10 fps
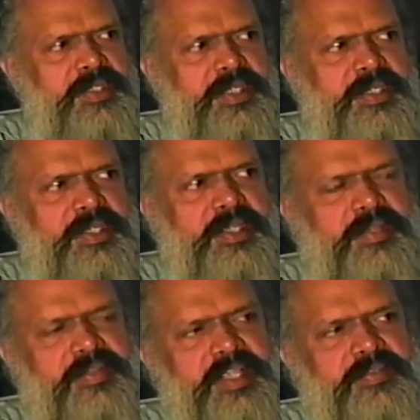and
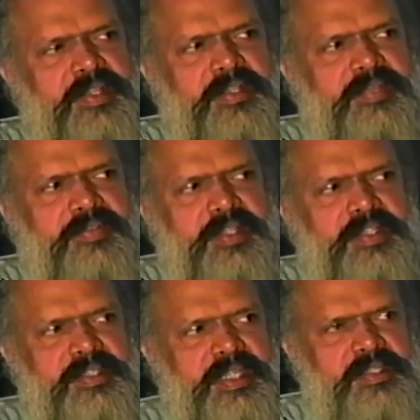every evening the
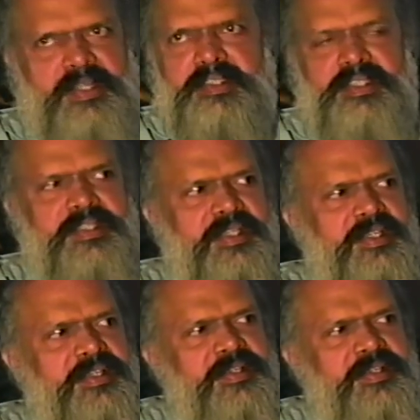villagers gather and see that.